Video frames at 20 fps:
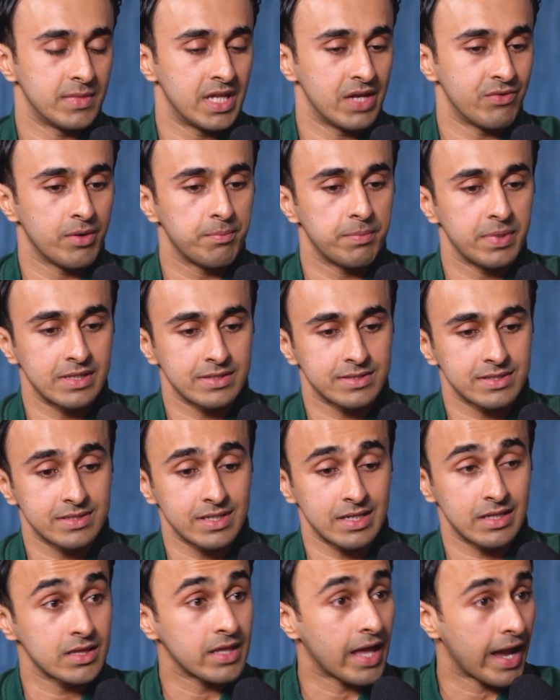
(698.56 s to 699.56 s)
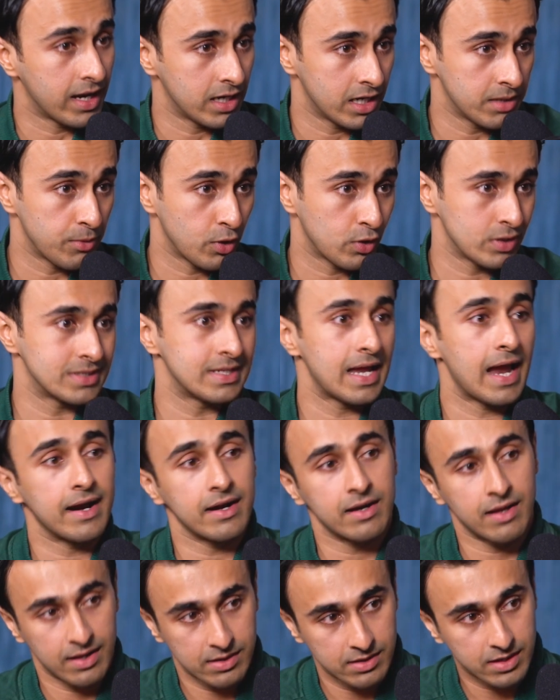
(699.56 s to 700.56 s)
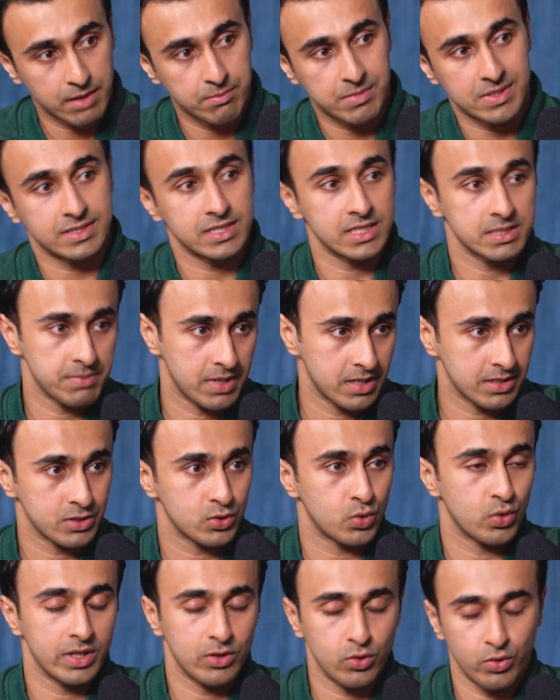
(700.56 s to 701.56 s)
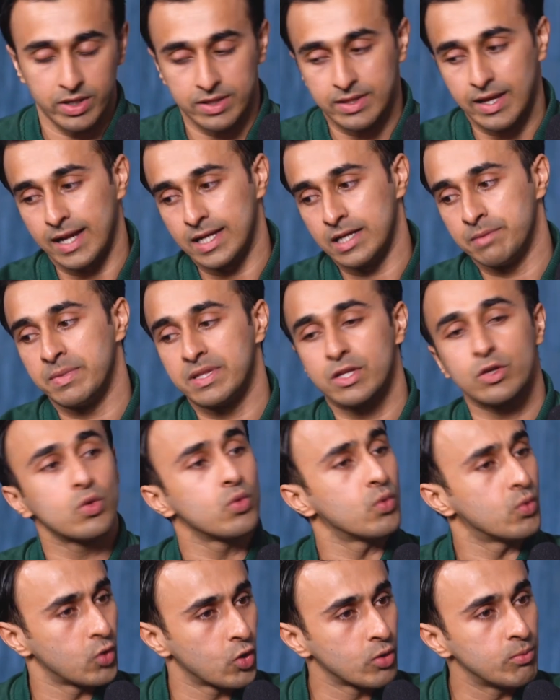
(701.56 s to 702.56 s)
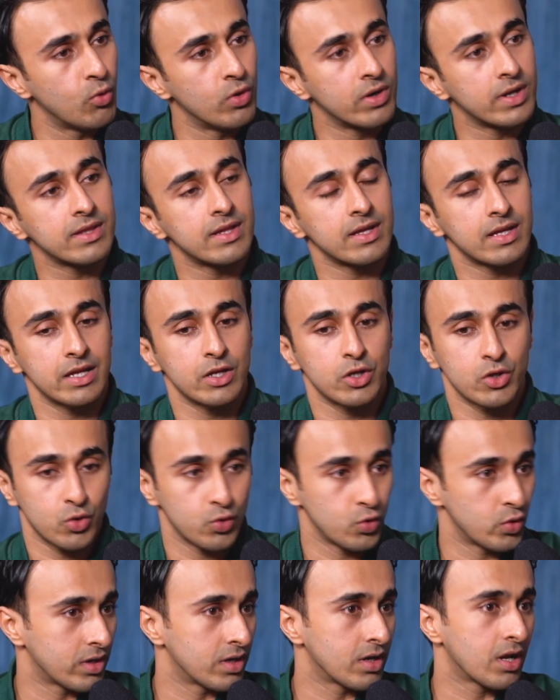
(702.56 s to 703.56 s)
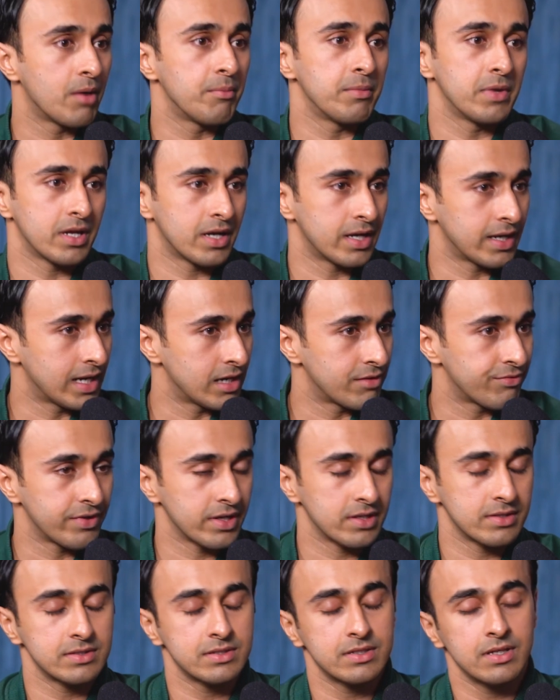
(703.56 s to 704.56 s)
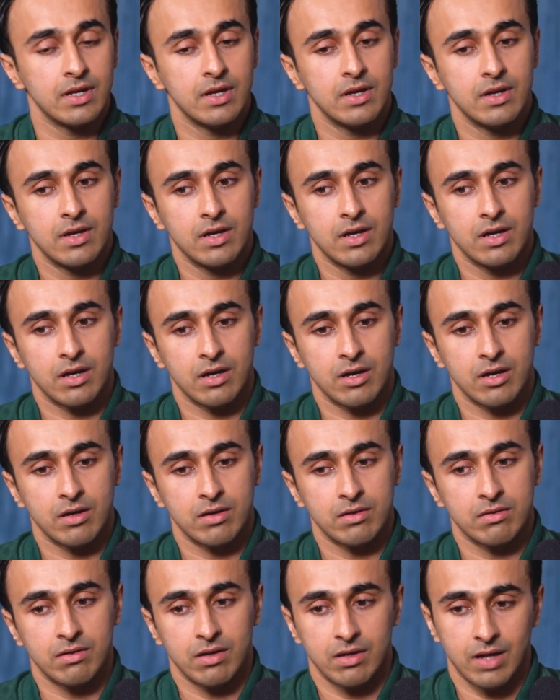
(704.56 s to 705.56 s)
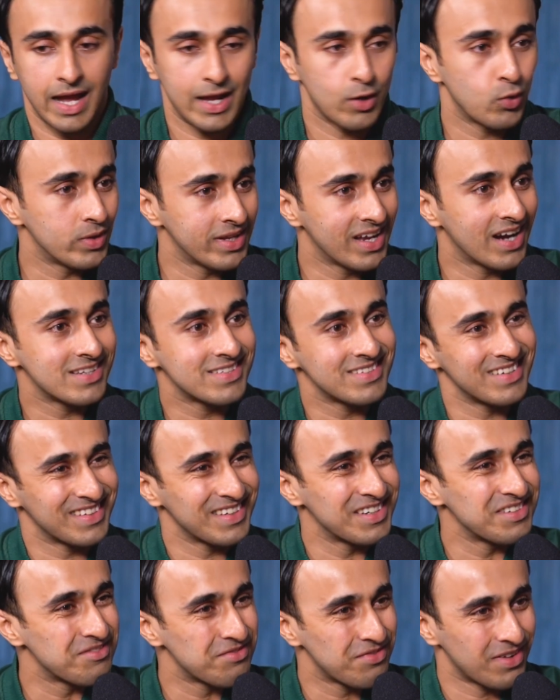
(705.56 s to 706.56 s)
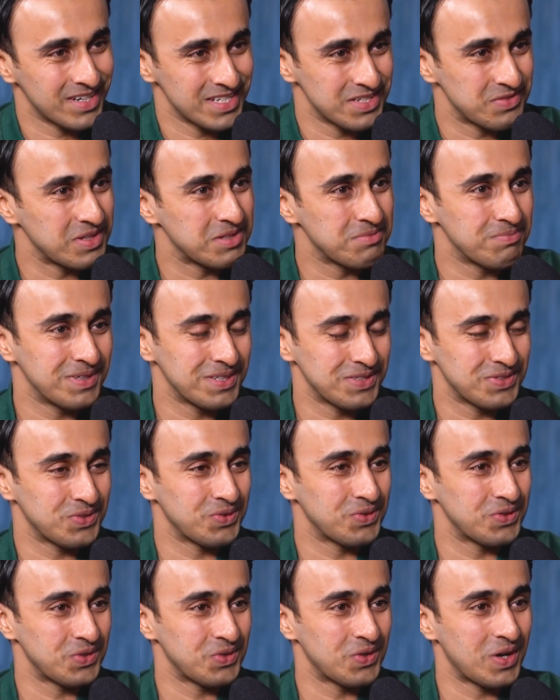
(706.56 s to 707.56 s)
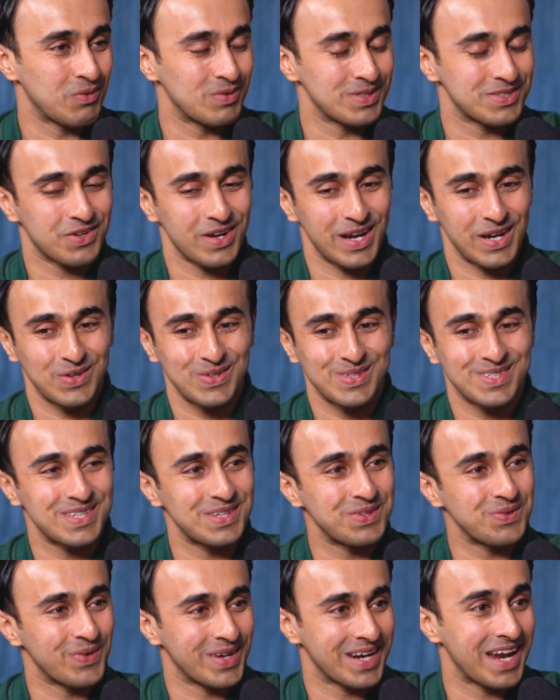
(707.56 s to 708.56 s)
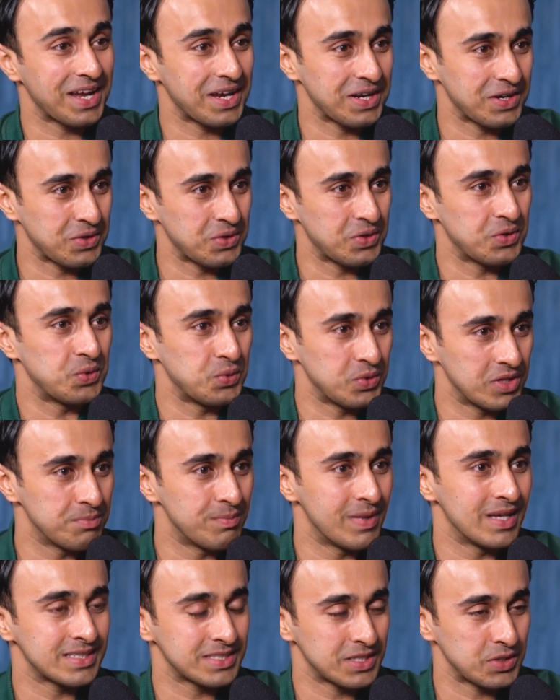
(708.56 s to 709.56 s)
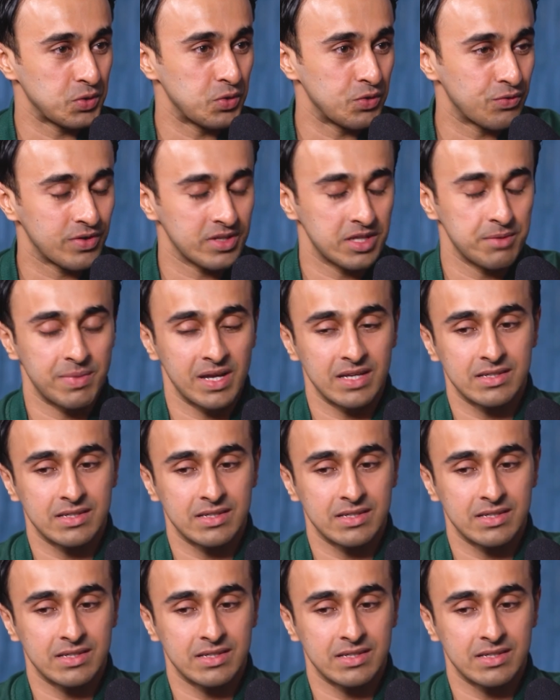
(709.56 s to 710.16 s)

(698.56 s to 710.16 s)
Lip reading: There were places in Thailand, because dad ki business partner thode thode Thailand mein the, to wo log bol rahe the ki, you know, you can come here and get fixed. I only had certain funds with me, so, you know, I was trying to see where I can do the best and go for the